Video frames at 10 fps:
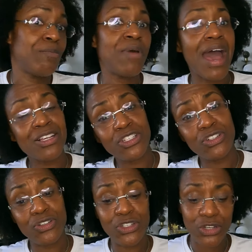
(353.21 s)

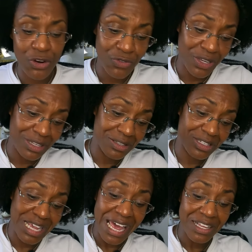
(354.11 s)
master servant
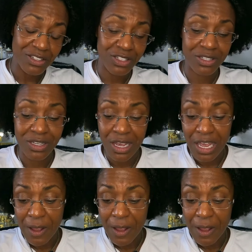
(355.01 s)
sense,